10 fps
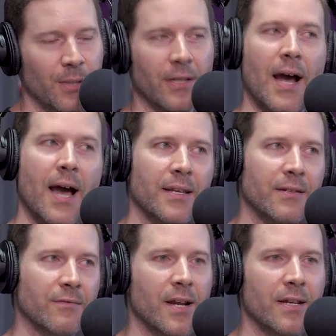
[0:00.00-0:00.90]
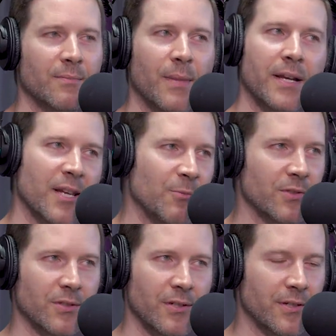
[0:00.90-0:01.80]
But I didn't write it, my name
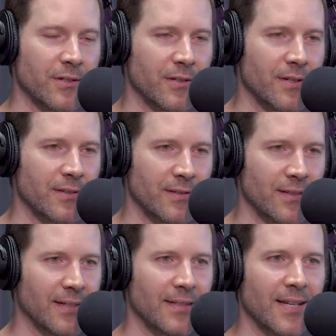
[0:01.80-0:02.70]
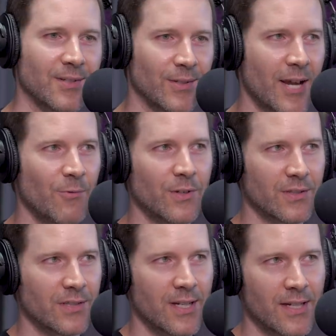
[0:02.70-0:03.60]
wasn't on it or nothing like that. So that
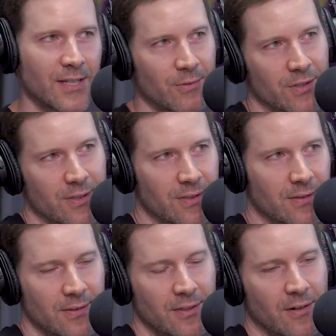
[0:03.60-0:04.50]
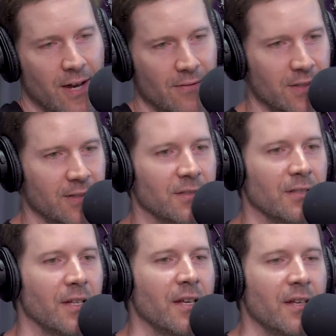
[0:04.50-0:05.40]
wasn't shady. It was just, you know,
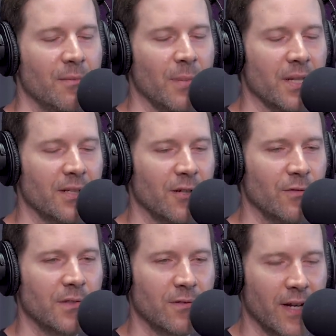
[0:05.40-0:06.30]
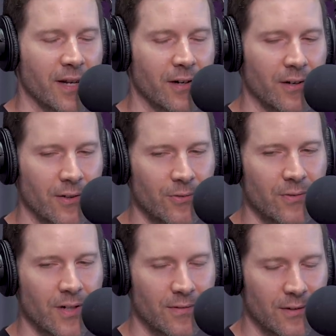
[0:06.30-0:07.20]
obviously myself, the writer, and
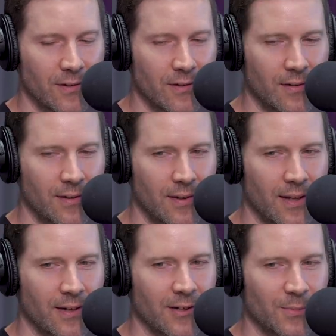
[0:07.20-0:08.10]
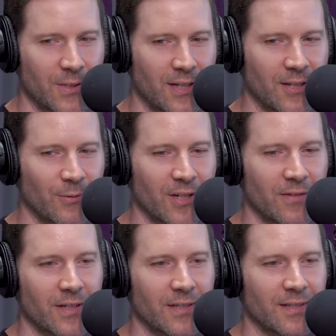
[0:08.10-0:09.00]
whoever ended up saying
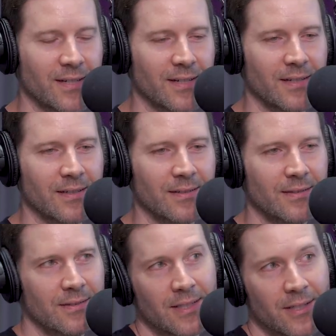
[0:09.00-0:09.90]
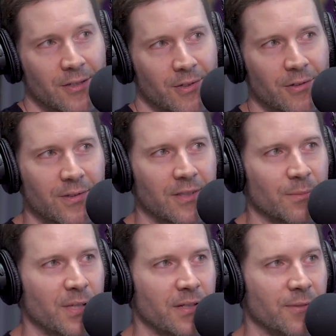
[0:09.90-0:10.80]
whatever they said didn't agree with the
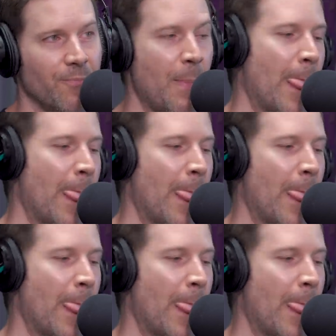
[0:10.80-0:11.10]
opinion.